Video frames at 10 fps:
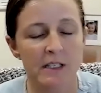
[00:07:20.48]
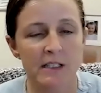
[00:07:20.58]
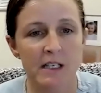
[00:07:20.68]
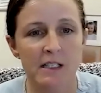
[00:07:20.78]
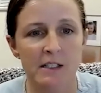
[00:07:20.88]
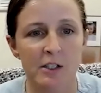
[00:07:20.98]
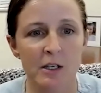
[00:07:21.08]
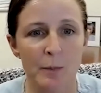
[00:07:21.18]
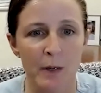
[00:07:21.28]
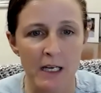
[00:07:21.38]
is this going
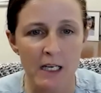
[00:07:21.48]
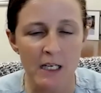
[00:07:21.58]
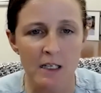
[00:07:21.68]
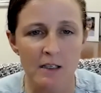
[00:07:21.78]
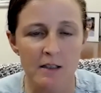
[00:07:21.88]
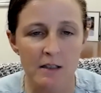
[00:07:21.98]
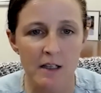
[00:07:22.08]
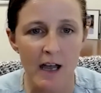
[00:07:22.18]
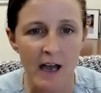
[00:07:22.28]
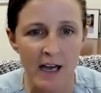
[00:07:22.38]
to be
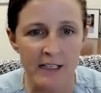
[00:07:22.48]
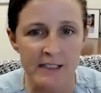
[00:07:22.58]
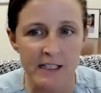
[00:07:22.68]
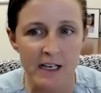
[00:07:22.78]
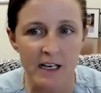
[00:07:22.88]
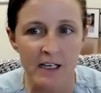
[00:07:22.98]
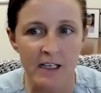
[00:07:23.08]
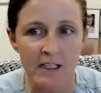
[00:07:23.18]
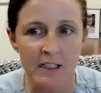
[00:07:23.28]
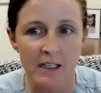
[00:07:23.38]
at
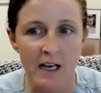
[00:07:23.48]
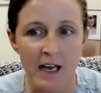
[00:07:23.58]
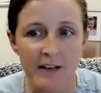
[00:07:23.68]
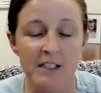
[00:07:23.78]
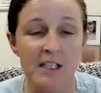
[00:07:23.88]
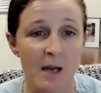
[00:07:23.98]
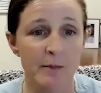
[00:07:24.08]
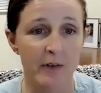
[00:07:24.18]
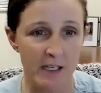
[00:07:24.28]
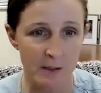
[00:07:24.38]
uh, at the
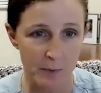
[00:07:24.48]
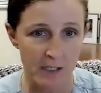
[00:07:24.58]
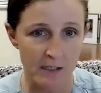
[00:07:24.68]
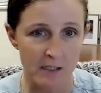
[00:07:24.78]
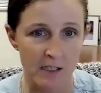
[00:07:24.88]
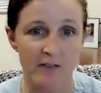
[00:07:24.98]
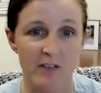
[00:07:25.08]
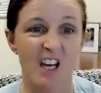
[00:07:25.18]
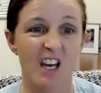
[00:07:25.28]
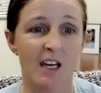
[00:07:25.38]
time of explant
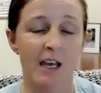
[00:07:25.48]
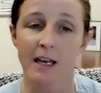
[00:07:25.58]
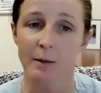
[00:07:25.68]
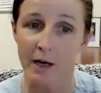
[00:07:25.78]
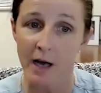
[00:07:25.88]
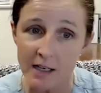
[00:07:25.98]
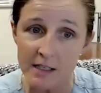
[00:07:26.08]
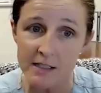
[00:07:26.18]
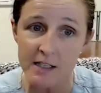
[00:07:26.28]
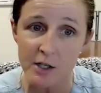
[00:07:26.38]
giving
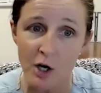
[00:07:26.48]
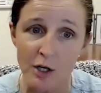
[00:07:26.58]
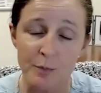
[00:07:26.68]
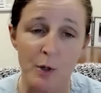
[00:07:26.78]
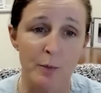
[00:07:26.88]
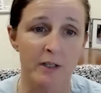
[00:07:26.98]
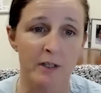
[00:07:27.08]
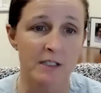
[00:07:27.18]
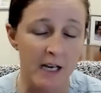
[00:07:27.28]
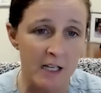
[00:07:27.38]
antibiotics that are
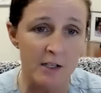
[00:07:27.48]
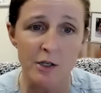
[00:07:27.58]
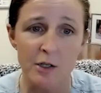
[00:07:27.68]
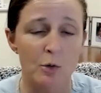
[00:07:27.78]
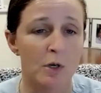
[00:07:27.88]
appropriately tailored,